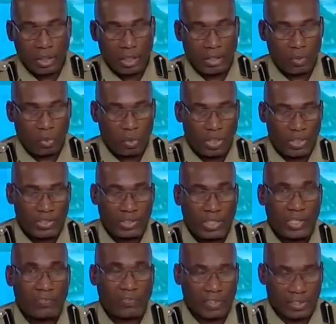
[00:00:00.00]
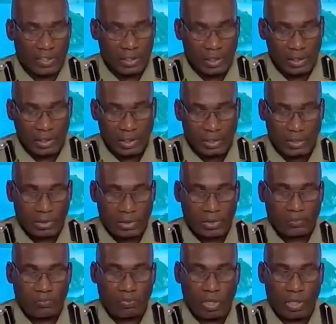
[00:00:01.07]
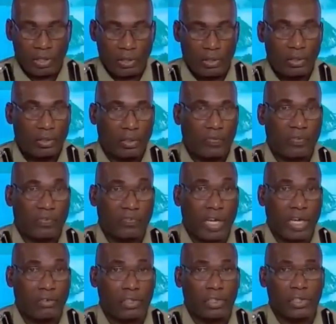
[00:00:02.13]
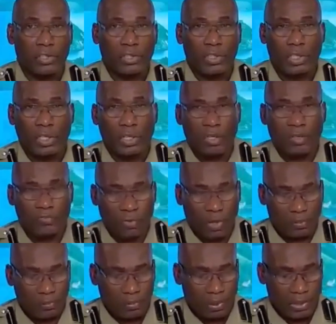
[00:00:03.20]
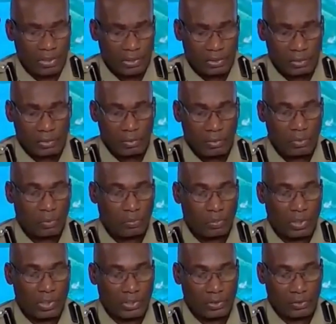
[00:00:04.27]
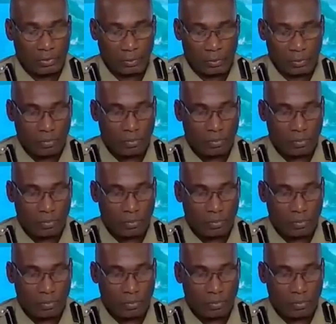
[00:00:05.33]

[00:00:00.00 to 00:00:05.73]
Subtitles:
in ways that facilitates the spread of the virus from person to person.